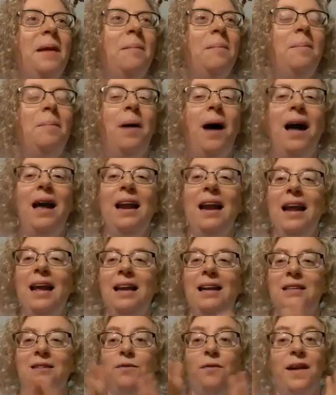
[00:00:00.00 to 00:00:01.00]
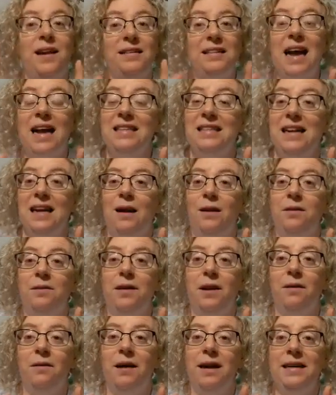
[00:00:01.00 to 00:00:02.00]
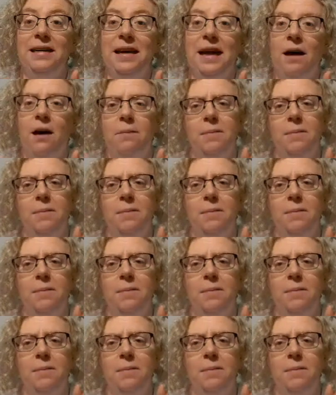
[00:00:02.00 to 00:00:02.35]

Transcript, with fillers: but it is fantastic out there right now.